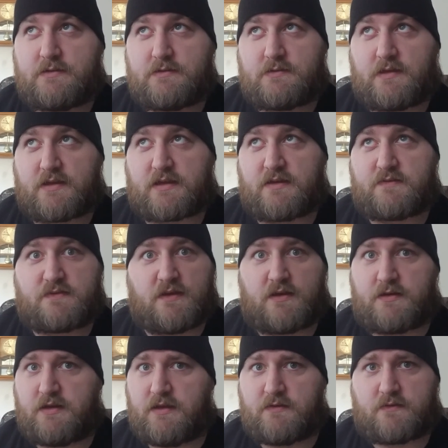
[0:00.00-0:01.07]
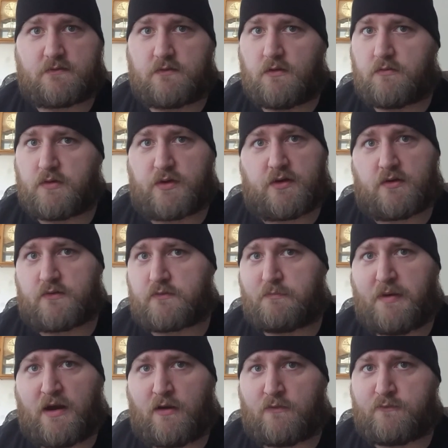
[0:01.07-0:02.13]
like I said, it's nowhere near as
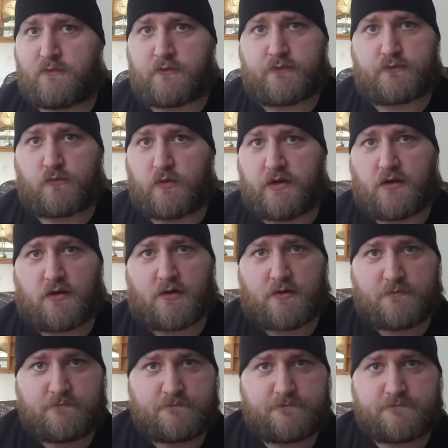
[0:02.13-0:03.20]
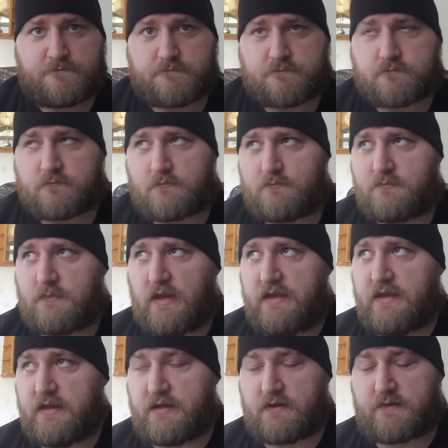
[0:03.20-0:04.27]
powerful as we are.
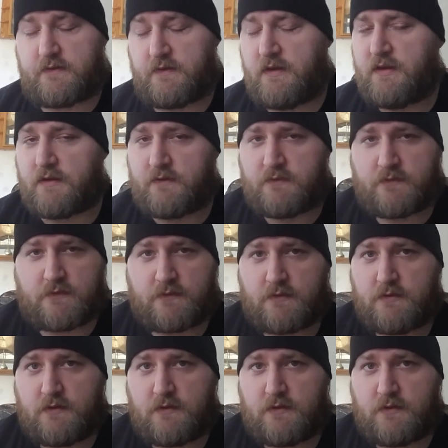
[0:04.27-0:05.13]
It exists,